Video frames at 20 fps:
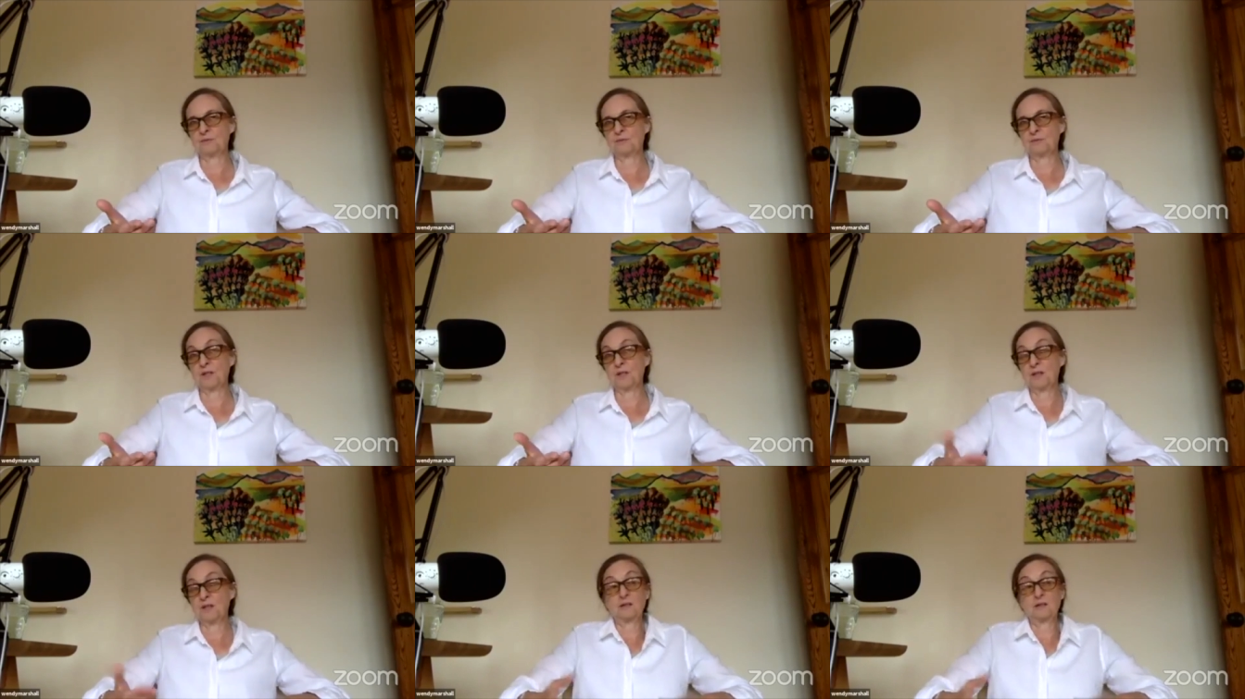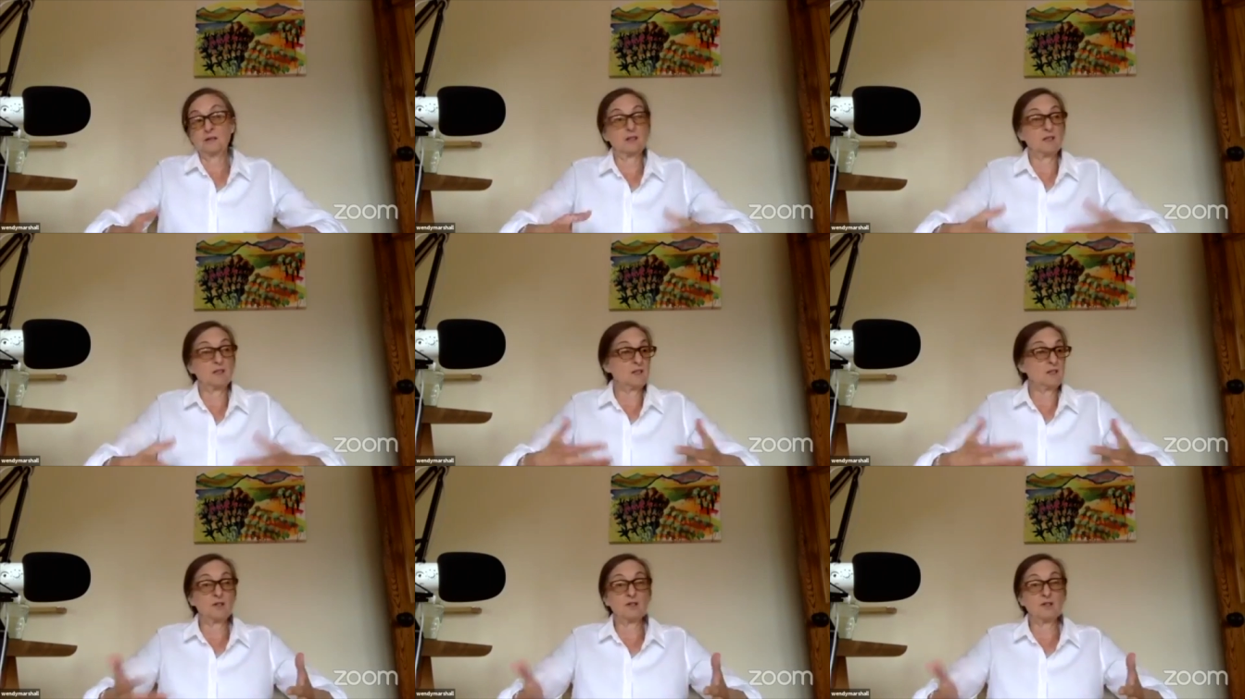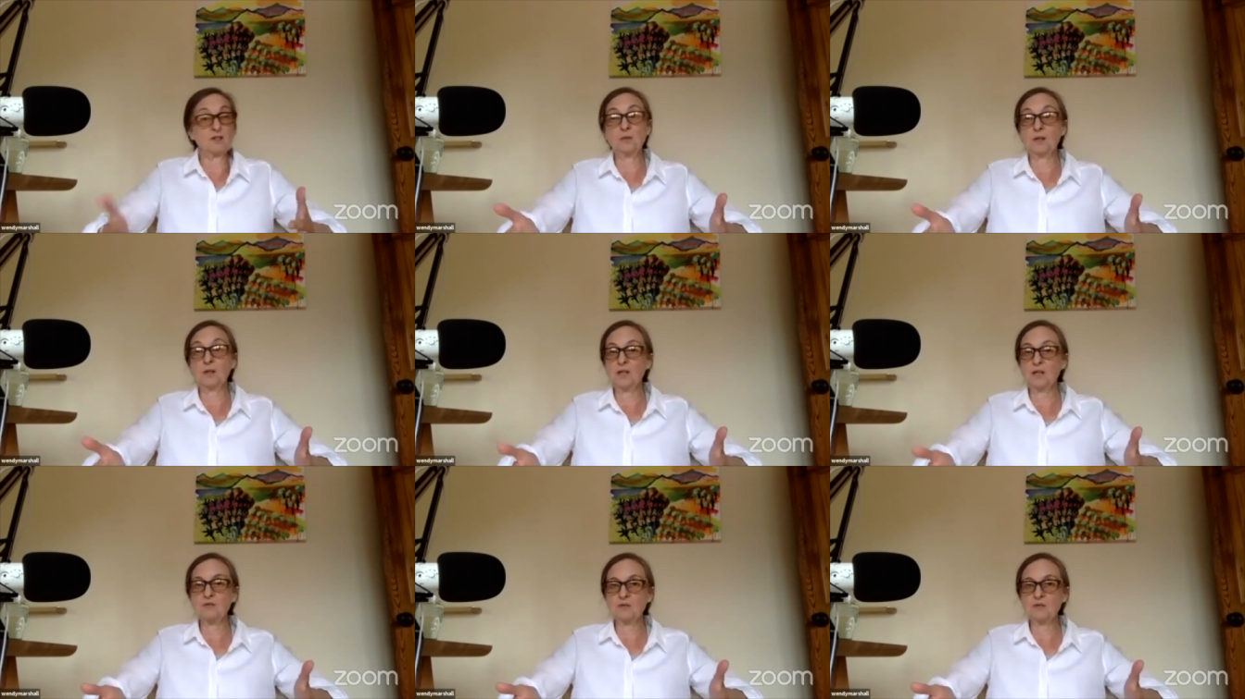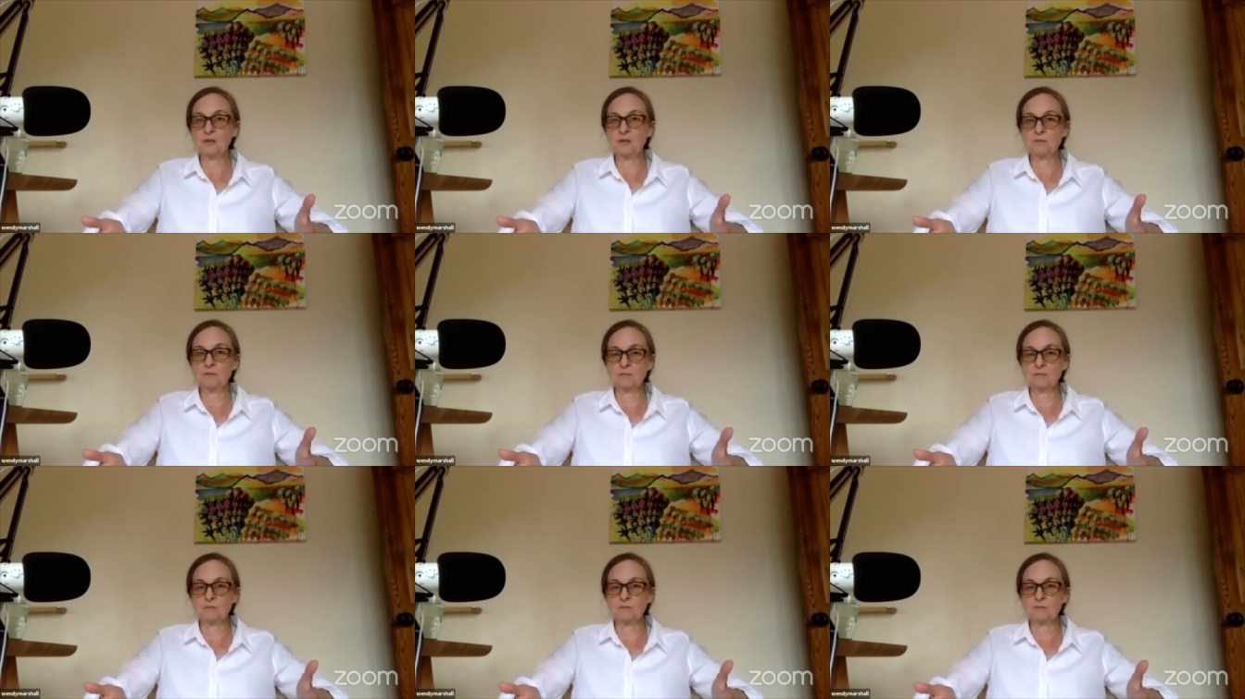And I start to believe them,
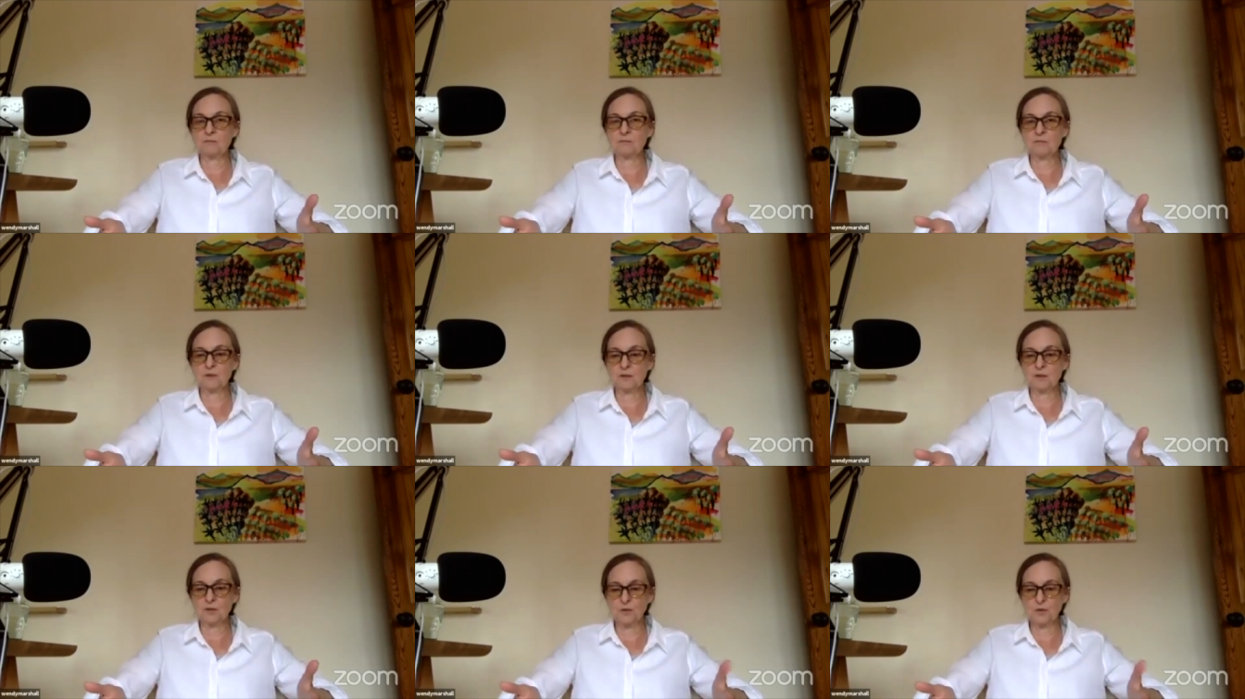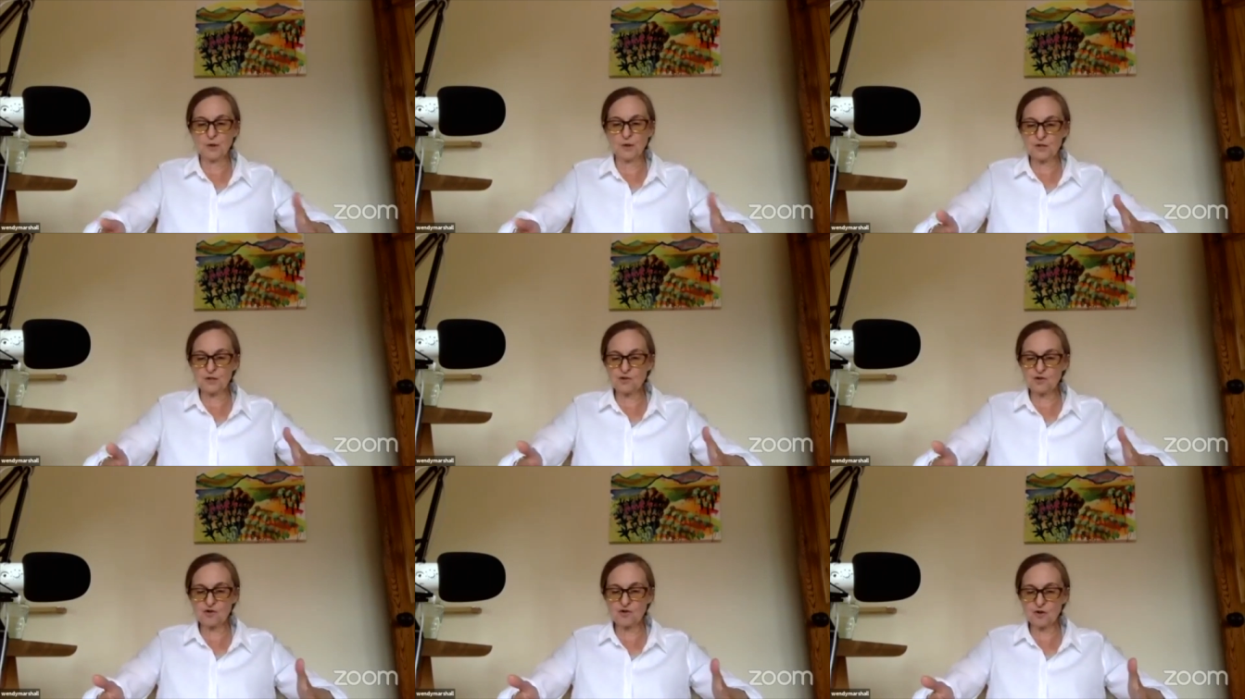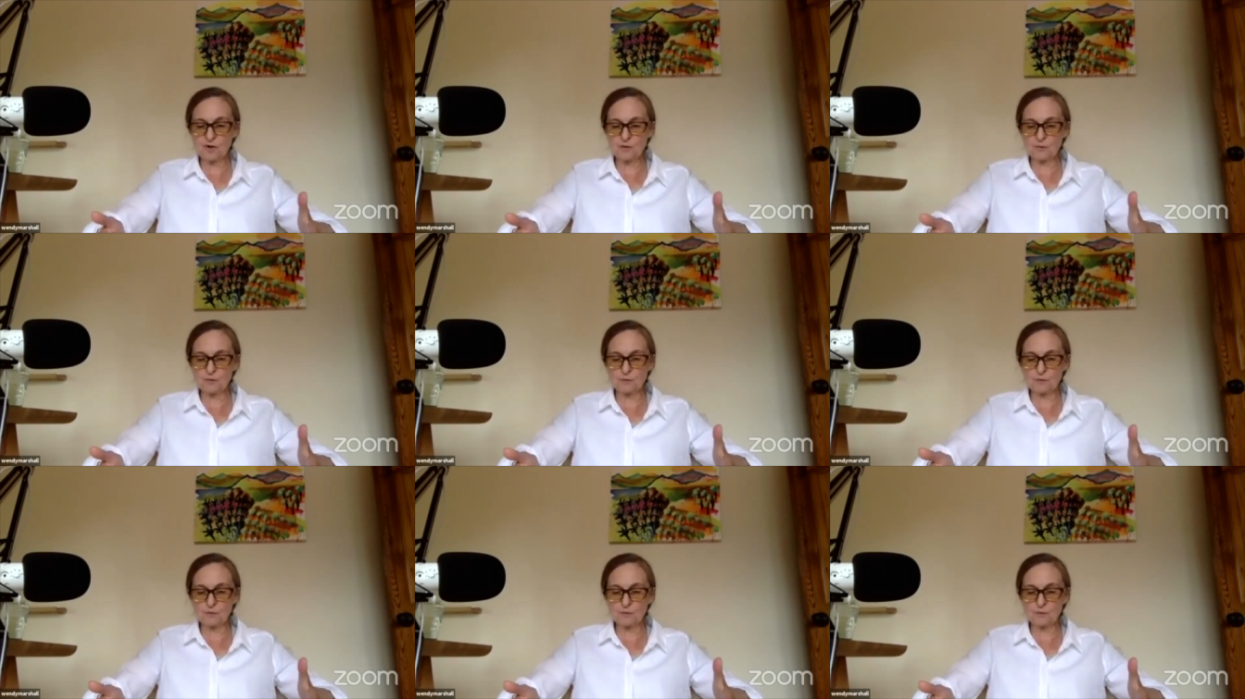that it's true.